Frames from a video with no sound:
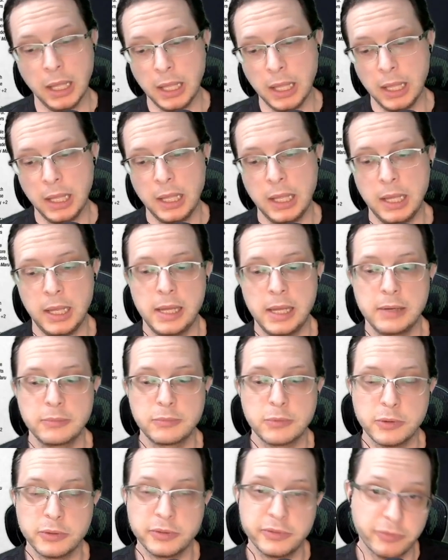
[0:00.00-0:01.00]
I
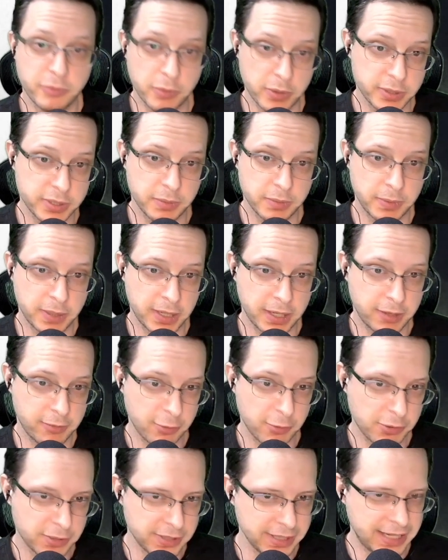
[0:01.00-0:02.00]
rolled a 4, so we're going to
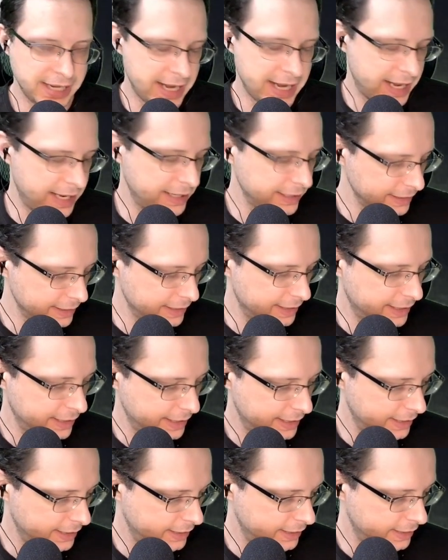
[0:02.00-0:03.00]
roll again.
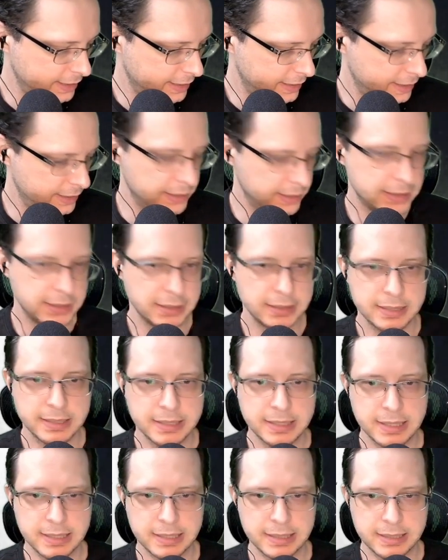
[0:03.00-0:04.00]

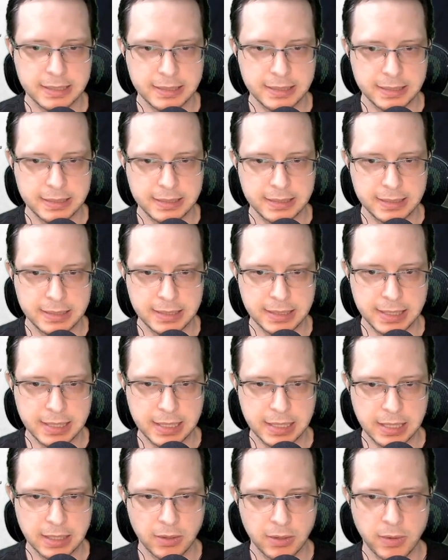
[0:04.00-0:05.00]

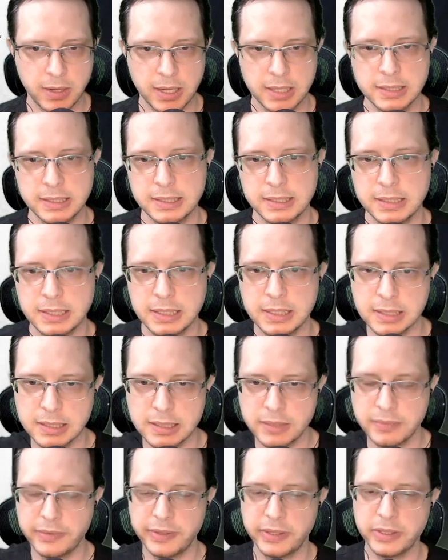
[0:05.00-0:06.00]
16. Okay, 16 is
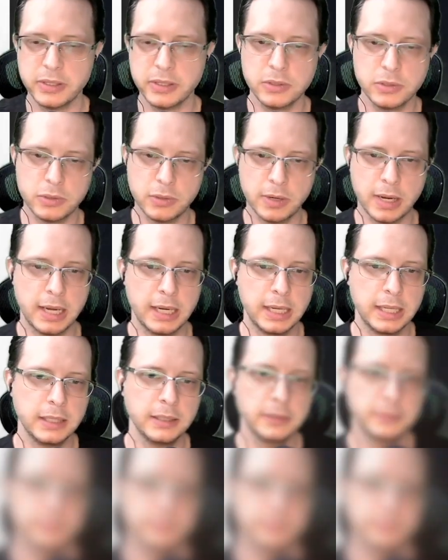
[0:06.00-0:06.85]
civilian training.